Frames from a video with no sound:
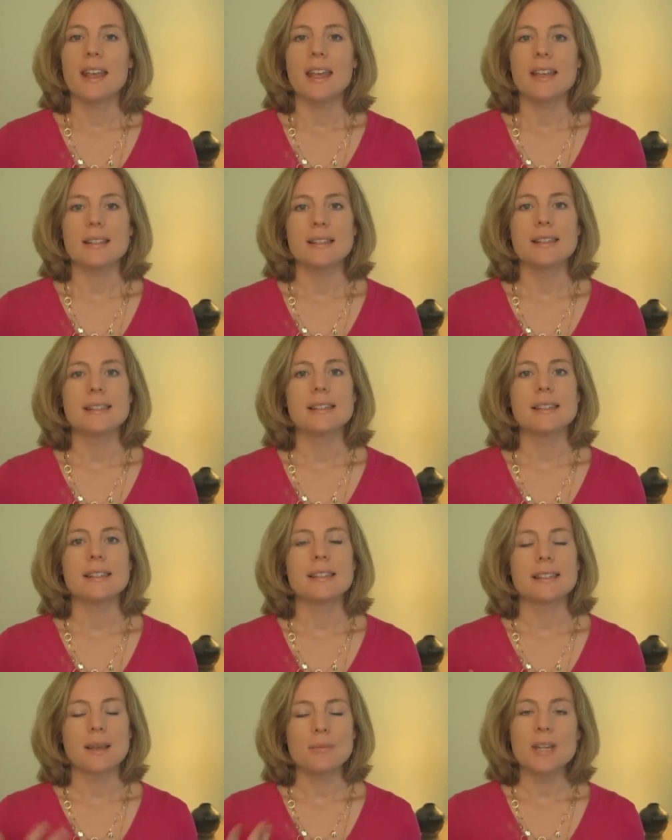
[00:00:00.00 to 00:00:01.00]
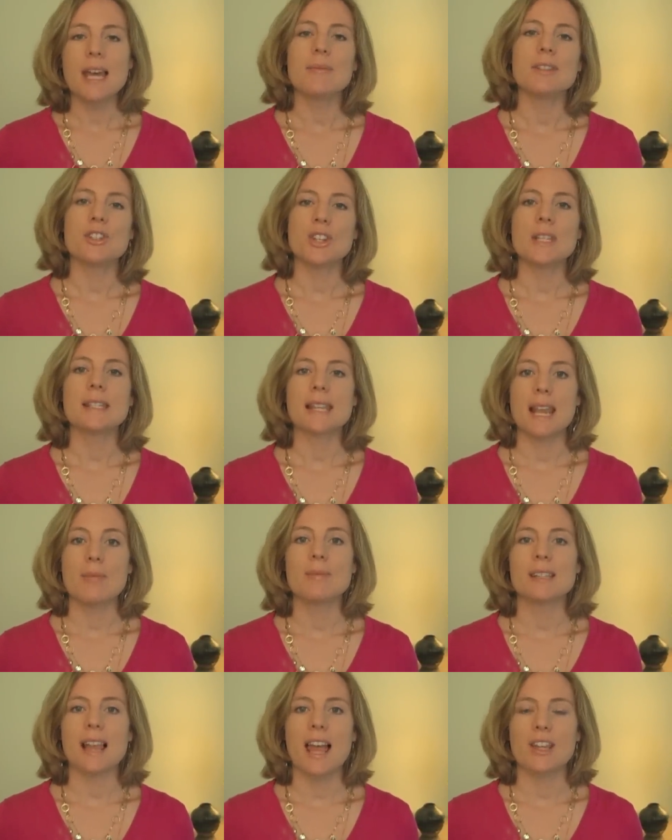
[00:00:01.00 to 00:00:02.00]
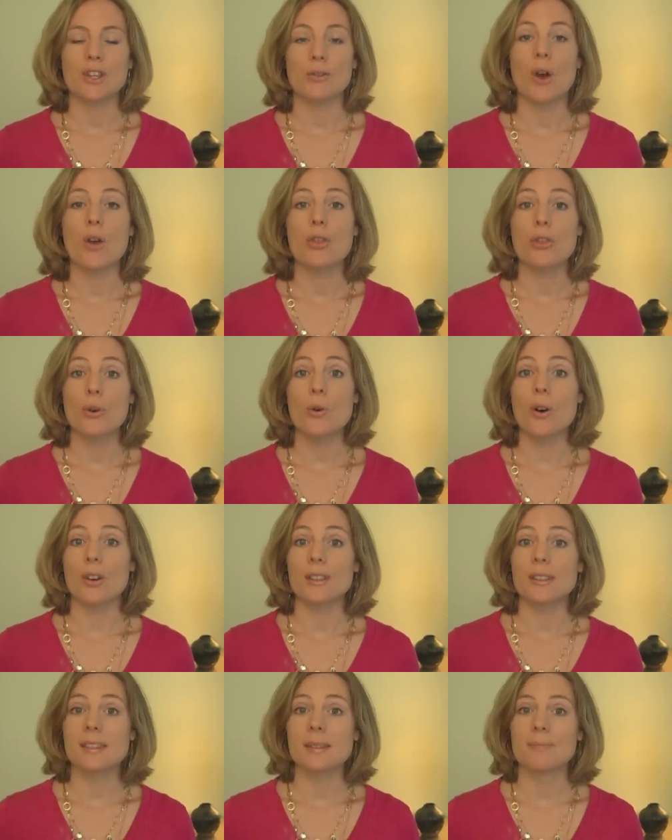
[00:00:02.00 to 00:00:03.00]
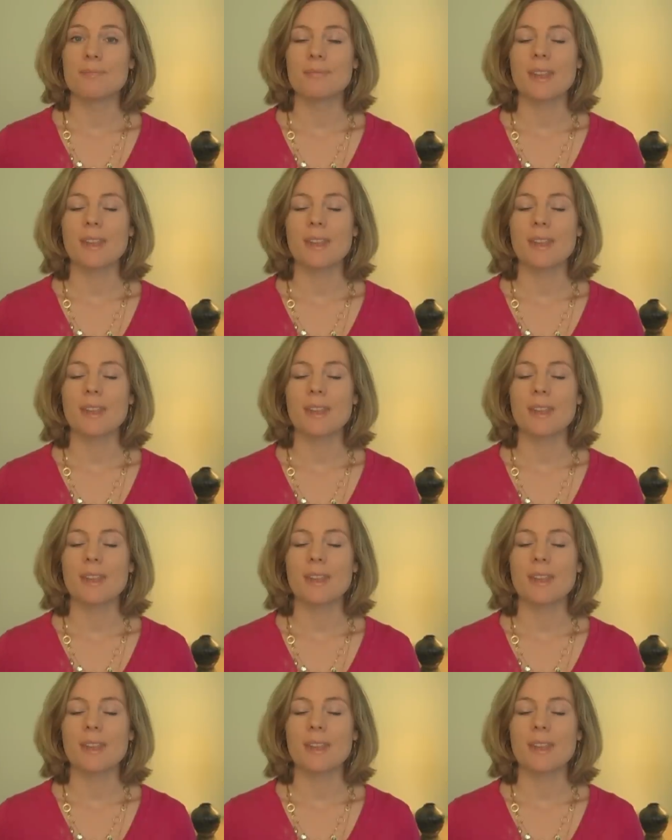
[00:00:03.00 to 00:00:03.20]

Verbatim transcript: It sometimes just seems like your own thoughts,